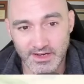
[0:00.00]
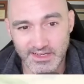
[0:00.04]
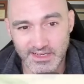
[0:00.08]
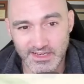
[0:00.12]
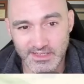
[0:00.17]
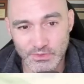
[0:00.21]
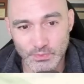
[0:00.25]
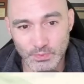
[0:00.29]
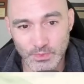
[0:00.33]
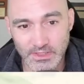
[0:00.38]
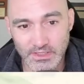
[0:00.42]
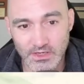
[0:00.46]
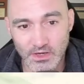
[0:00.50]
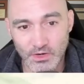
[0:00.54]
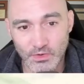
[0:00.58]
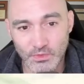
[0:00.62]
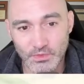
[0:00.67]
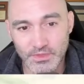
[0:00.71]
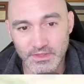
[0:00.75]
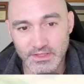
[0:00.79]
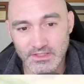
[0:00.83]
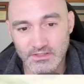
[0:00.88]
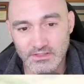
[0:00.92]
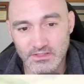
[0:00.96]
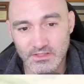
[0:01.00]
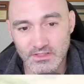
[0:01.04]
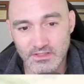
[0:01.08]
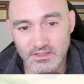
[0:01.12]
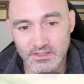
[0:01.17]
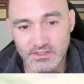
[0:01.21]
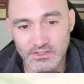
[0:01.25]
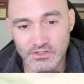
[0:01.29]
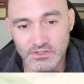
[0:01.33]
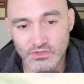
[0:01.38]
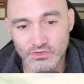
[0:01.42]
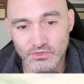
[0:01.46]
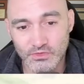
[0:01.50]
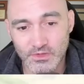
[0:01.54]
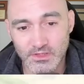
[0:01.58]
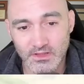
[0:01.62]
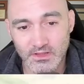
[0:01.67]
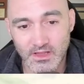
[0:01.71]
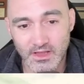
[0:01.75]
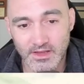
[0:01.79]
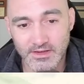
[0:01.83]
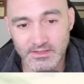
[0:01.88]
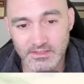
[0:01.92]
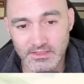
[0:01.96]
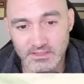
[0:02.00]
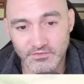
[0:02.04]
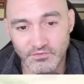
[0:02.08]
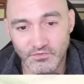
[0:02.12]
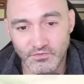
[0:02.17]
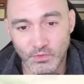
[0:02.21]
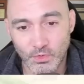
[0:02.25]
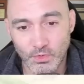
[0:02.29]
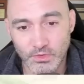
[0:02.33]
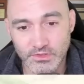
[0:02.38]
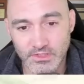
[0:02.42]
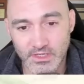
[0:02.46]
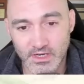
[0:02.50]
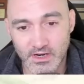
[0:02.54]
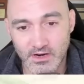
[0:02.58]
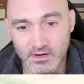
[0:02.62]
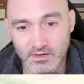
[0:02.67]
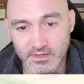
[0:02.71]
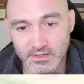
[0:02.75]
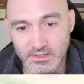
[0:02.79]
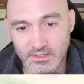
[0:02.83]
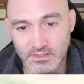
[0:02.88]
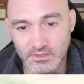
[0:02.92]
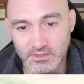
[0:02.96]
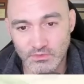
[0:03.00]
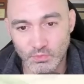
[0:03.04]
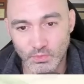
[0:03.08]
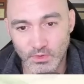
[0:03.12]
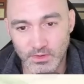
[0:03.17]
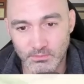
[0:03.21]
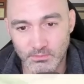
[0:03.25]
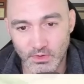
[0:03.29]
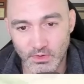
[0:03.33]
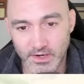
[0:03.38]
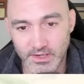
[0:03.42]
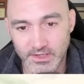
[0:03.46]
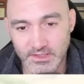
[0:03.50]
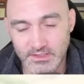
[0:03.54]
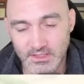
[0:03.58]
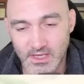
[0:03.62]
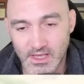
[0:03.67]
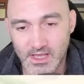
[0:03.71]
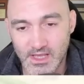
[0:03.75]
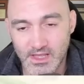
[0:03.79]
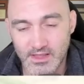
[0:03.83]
And as we know, these, these tree lines, these forested areas, these windbreaks,